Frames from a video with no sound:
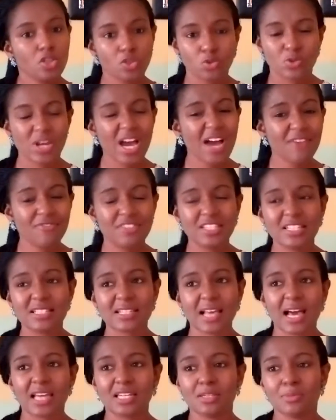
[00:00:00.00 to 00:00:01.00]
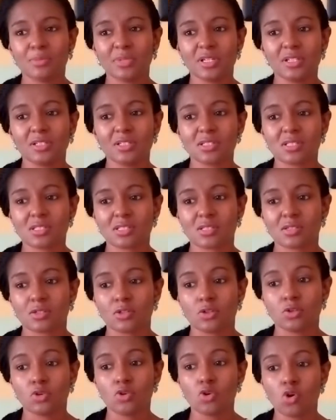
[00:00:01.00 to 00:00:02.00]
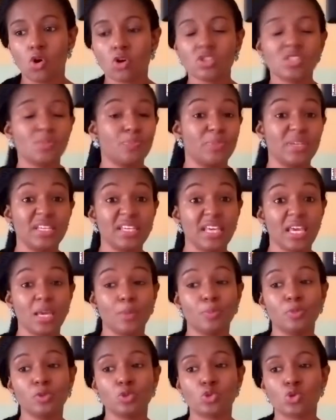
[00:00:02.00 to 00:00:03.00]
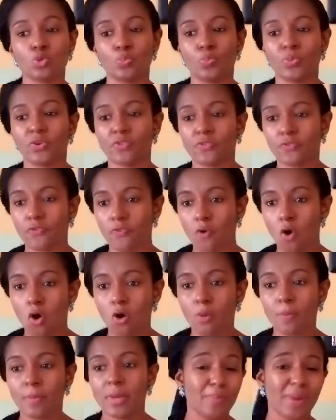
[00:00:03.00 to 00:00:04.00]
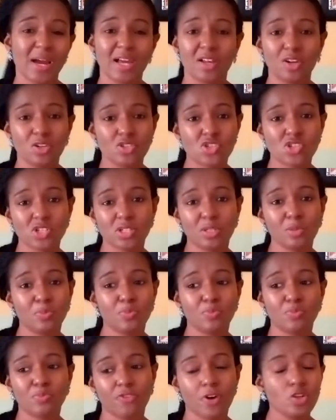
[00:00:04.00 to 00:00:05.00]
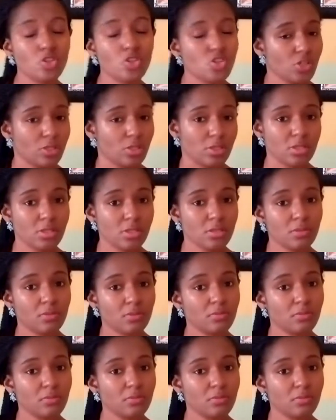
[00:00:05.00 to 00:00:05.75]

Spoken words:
you'd have these animals not being able to perform their biological functions.